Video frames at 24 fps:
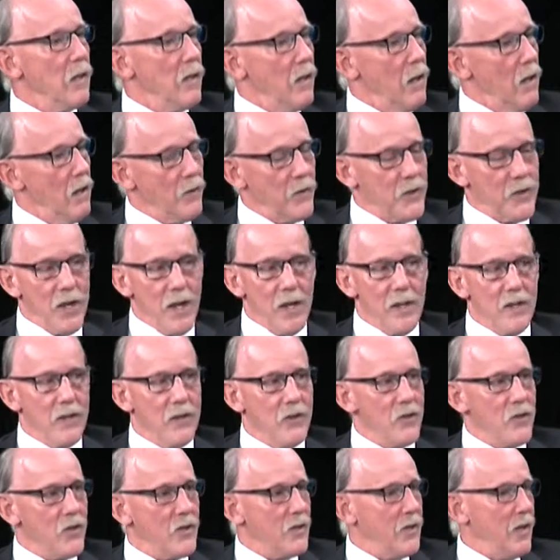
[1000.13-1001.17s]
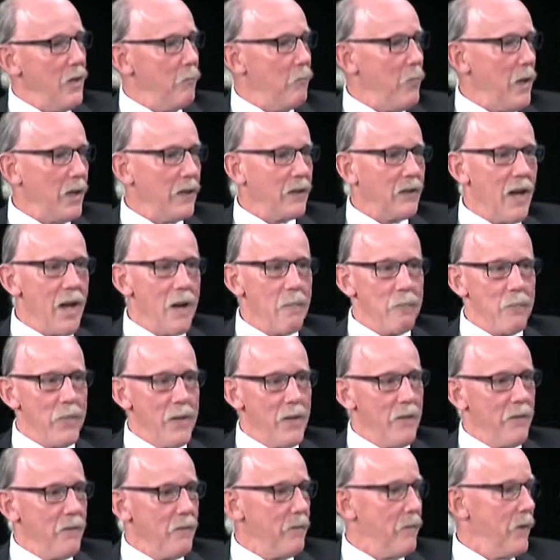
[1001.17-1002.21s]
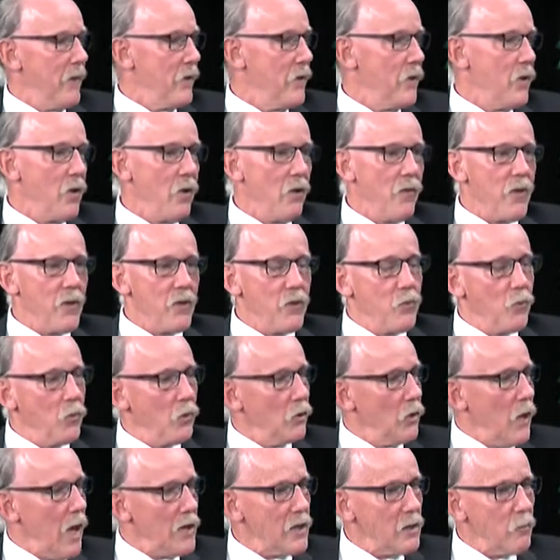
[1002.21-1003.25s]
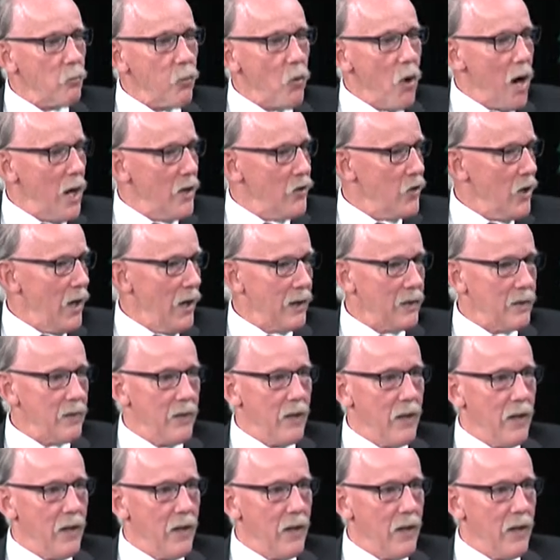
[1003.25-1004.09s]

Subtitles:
all of a sudden it picked up, and they're doing lots of projects.